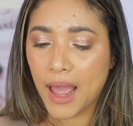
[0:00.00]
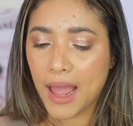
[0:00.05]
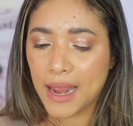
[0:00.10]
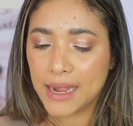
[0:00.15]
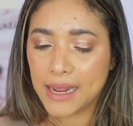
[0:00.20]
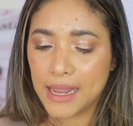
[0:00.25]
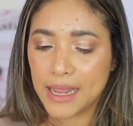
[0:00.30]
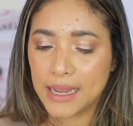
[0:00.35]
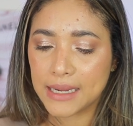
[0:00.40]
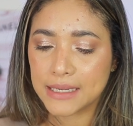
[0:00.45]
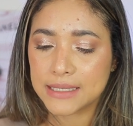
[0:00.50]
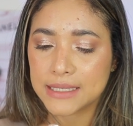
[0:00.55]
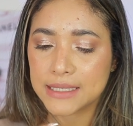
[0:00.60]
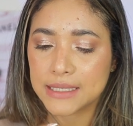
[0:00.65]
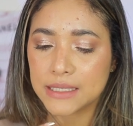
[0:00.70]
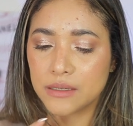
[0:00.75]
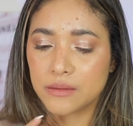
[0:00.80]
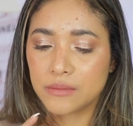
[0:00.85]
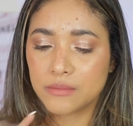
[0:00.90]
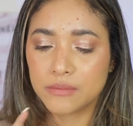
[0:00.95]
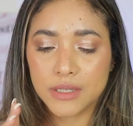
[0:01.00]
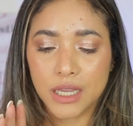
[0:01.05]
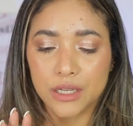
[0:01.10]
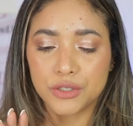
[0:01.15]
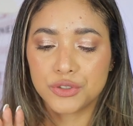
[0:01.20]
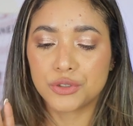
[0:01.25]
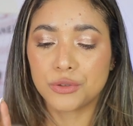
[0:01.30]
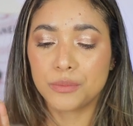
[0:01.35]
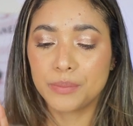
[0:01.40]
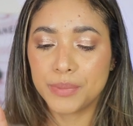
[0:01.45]
Addict
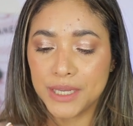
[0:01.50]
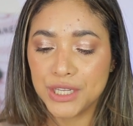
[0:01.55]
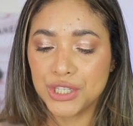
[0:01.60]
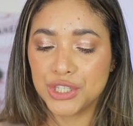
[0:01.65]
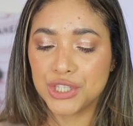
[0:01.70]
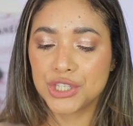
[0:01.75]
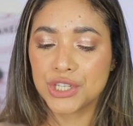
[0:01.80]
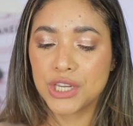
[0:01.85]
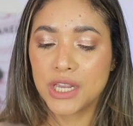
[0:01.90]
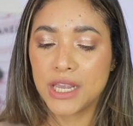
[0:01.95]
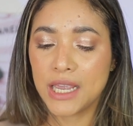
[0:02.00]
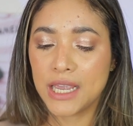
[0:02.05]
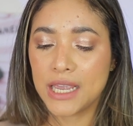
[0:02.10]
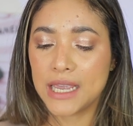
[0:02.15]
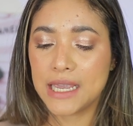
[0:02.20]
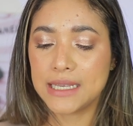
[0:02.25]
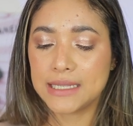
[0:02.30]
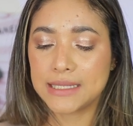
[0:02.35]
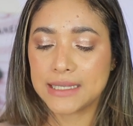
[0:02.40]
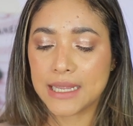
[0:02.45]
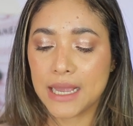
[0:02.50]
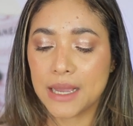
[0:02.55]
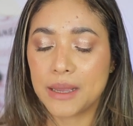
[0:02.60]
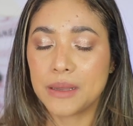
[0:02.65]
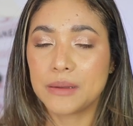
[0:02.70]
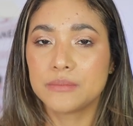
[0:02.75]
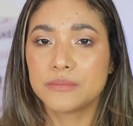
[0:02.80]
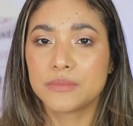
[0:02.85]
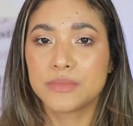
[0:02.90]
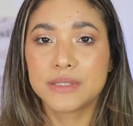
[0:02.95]
natural peach is
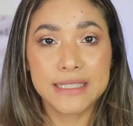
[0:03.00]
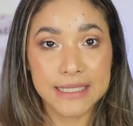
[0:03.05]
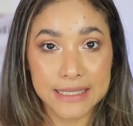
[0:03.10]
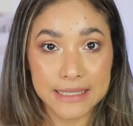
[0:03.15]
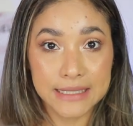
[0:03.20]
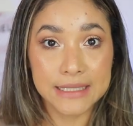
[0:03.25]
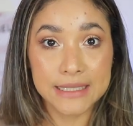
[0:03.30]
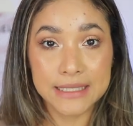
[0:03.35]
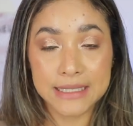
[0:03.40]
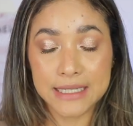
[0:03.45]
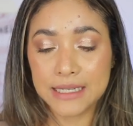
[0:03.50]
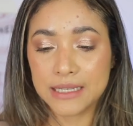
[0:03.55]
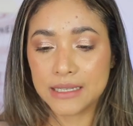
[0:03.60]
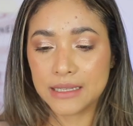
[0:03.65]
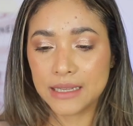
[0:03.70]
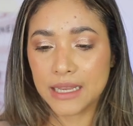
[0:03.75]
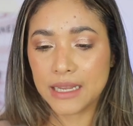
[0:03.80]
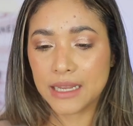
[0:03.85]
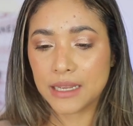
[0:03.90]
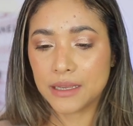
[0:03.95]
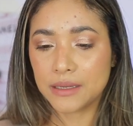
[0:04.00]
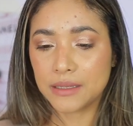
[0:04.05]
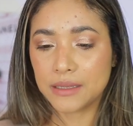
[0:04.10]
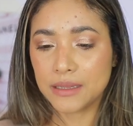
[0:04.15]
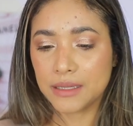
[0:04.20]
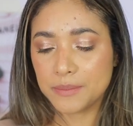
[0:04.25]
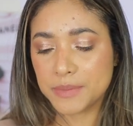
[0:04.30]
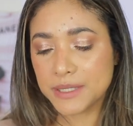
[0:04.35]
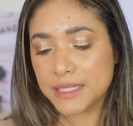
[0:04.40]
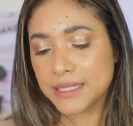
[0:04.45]
um, tint like a
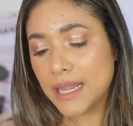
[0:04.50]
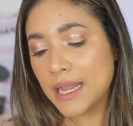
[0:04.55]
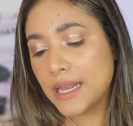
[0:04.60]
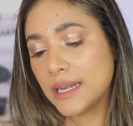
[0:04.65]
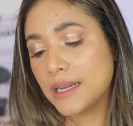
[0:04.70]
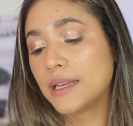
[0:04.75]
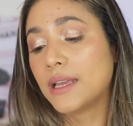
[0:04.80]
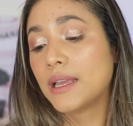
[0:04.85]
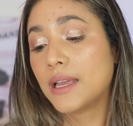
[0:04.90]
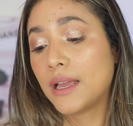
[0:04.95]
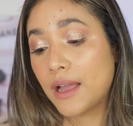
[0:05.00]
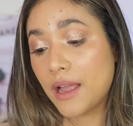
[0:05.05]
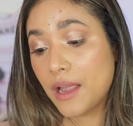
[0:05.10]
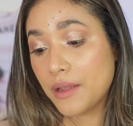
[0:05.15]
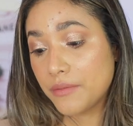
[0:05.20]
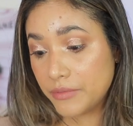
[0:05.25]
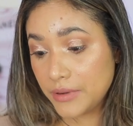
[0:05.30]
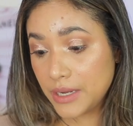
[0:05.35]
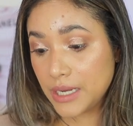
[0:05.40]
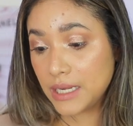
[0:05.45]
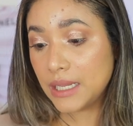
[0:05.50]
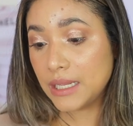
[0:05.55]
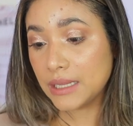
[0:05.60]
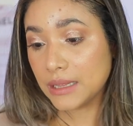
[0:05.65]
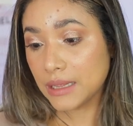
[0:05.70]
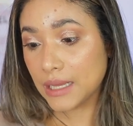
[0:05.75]
lip stain I really